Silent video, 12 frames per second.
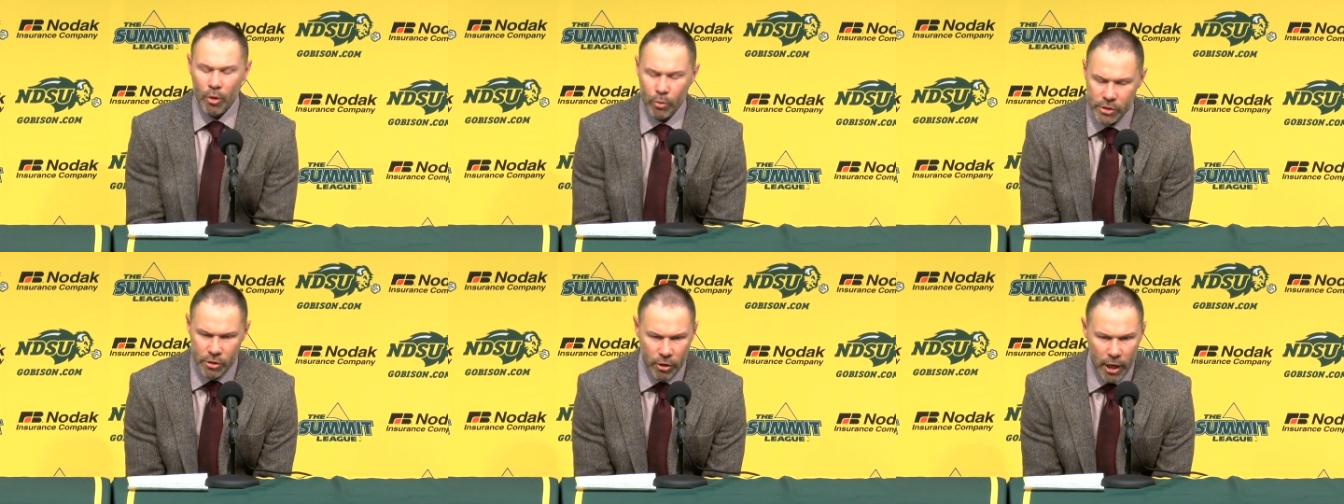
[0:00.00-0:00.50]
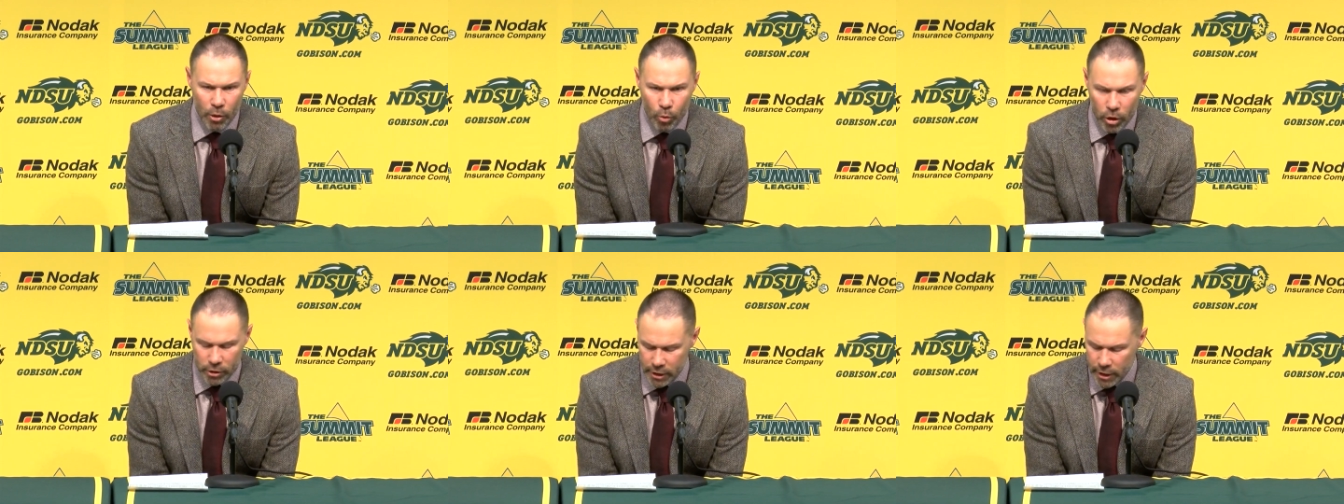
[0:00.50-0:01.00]
We still got to
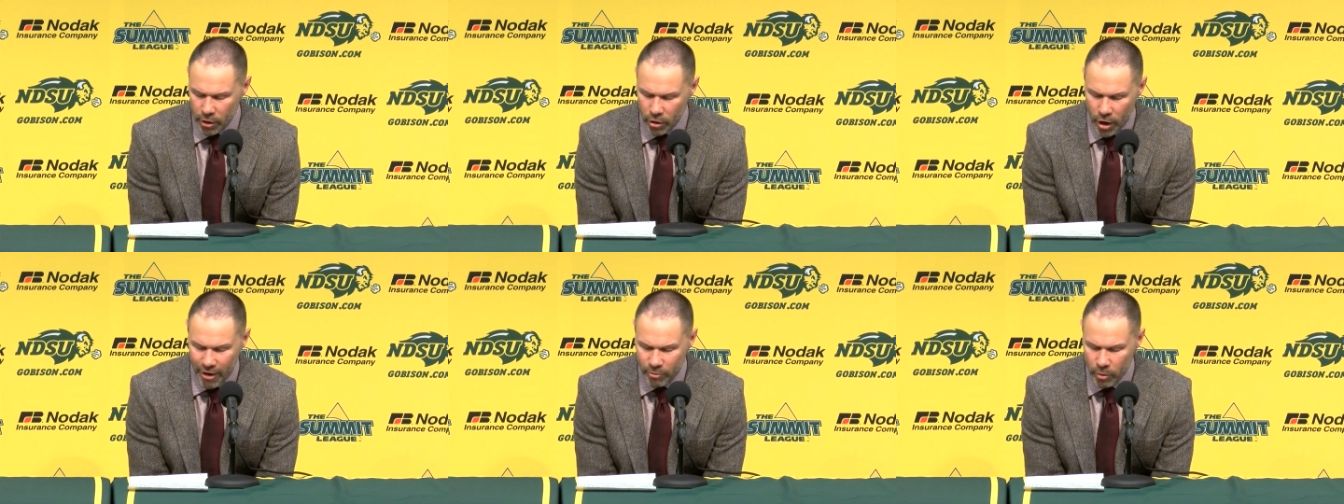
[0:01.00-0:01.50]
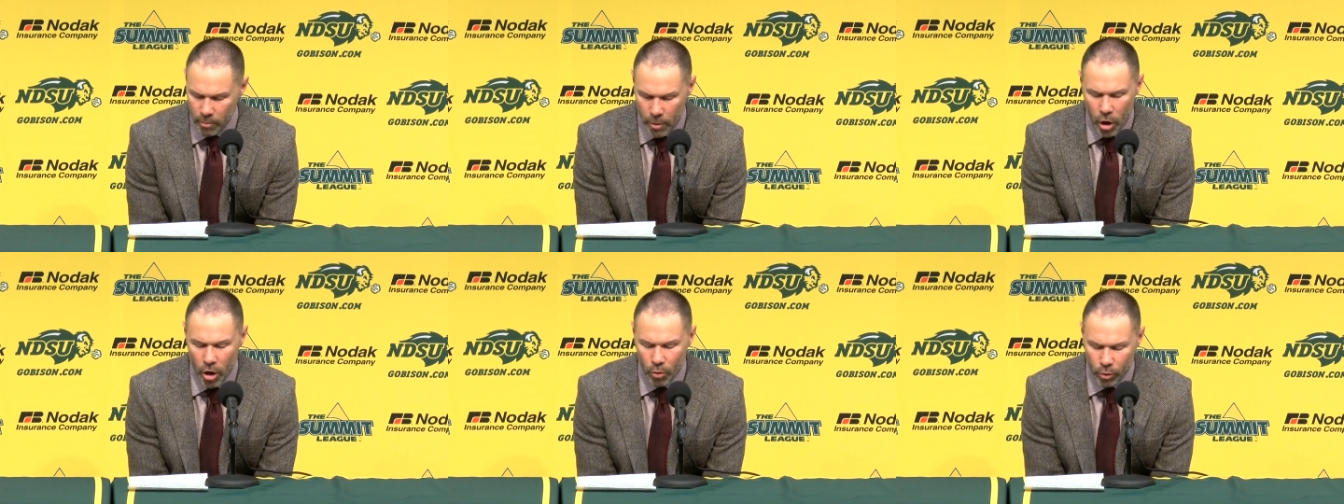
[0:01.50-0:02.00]
work to get her off with the
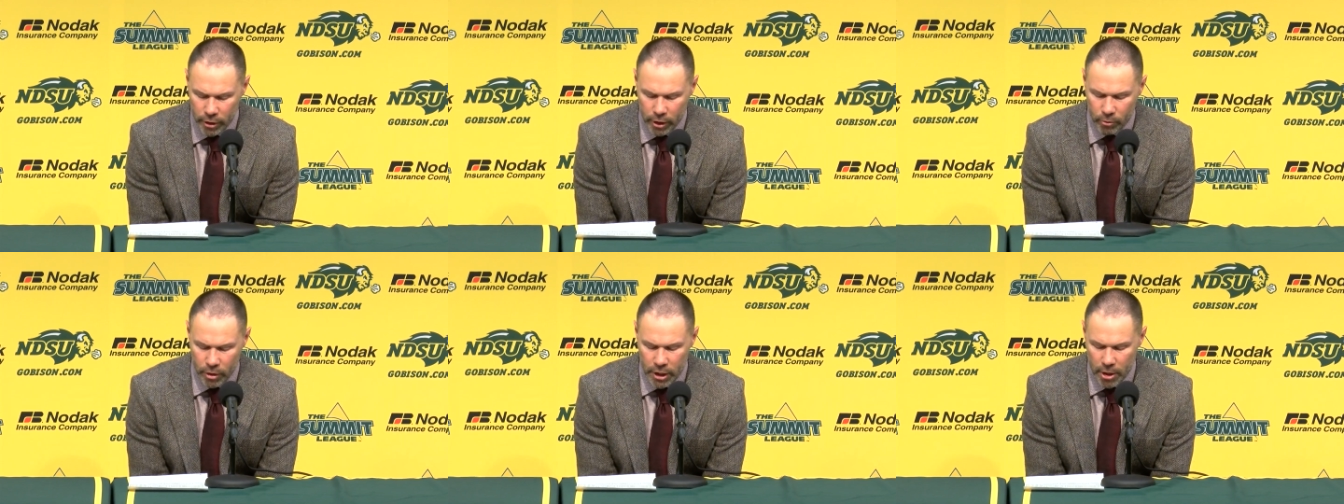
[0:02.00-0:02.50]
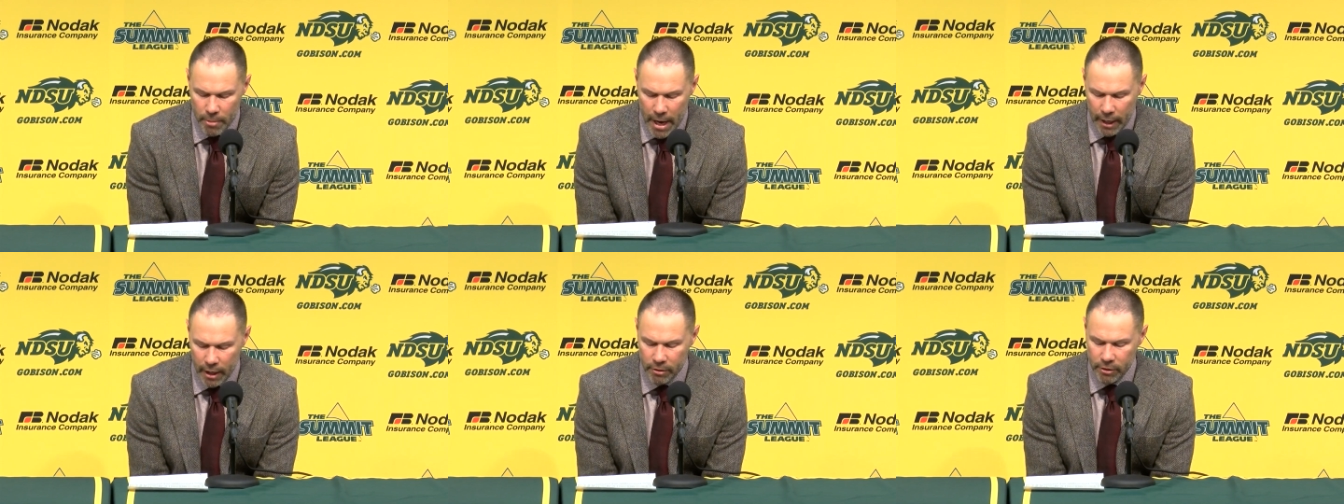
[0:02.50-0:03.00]
ball. We'll get Rania
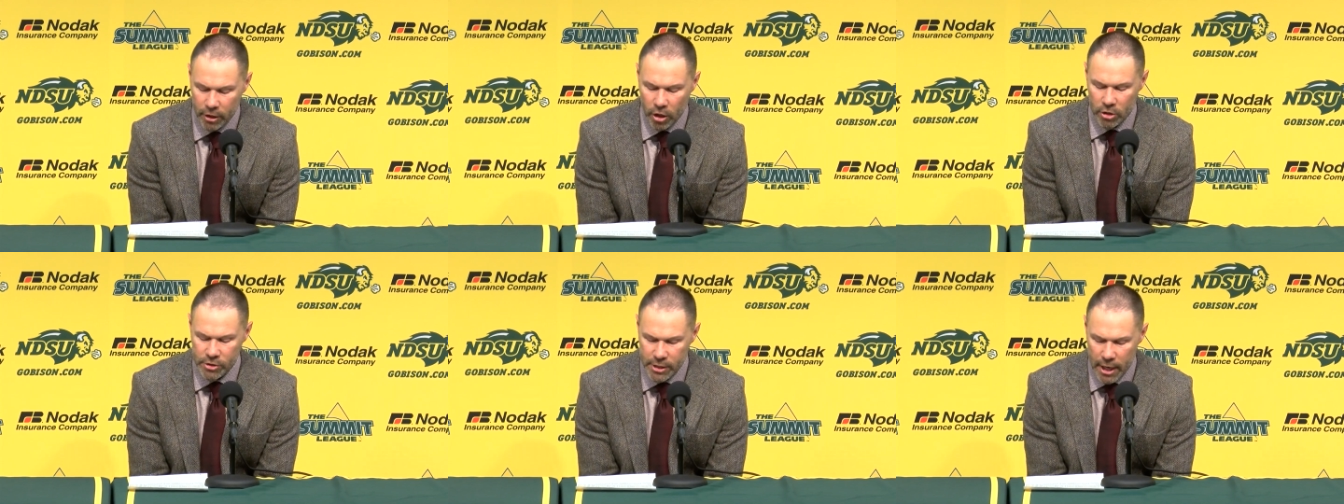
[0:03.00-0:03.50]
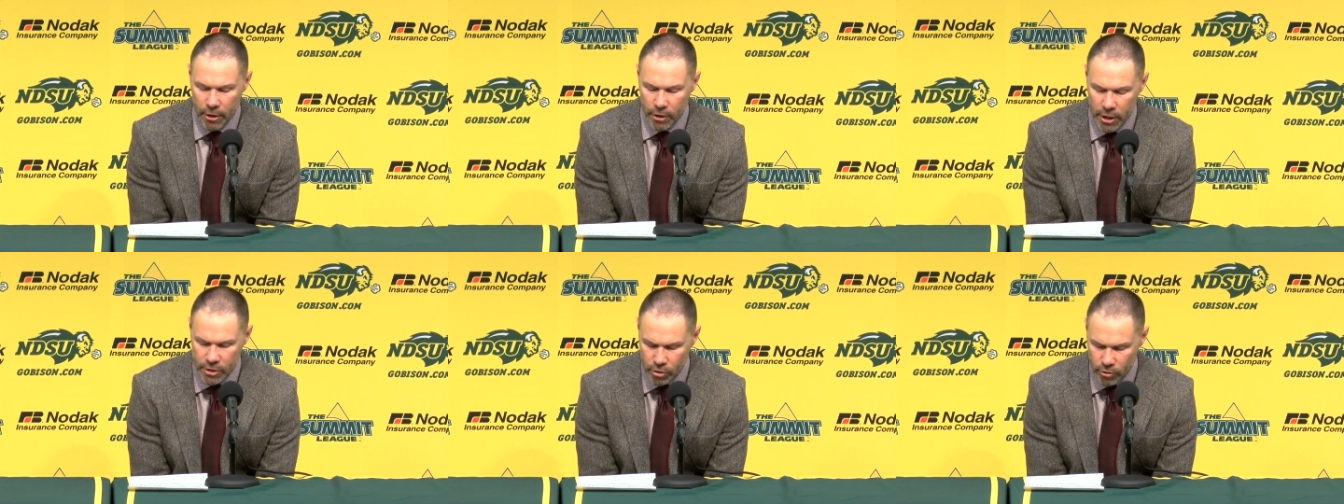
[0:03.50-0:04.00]
back, I think, on
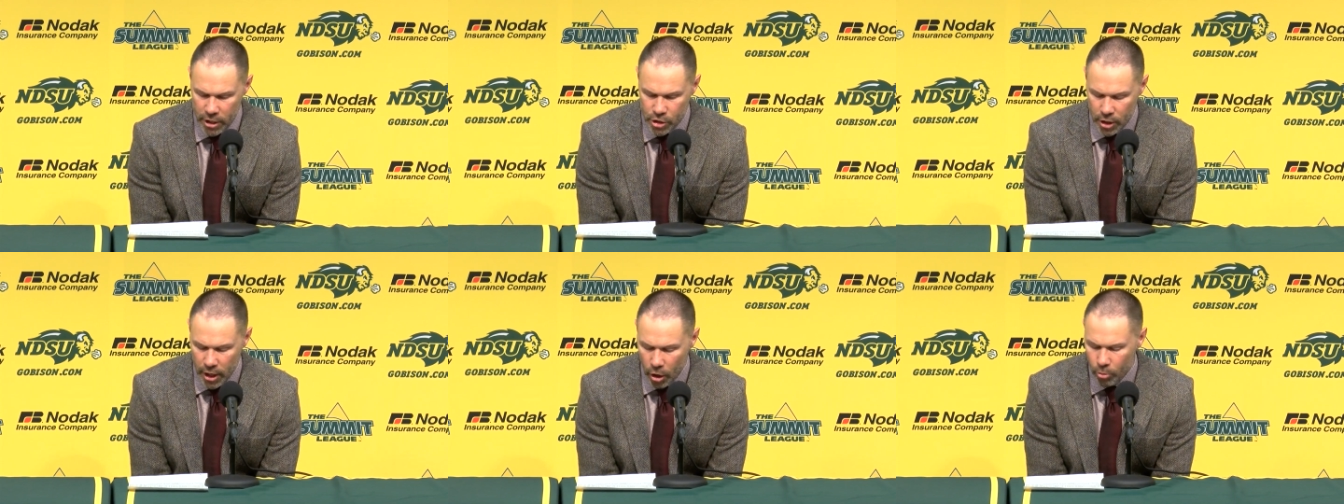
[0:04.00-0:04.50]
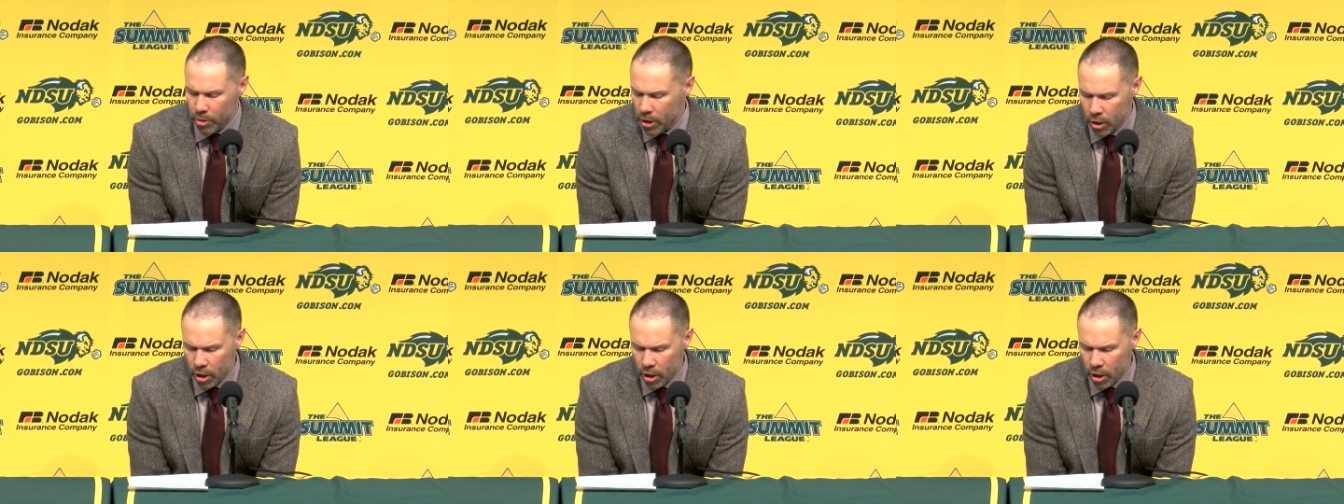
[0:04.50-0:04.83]
Saturday, so that should help.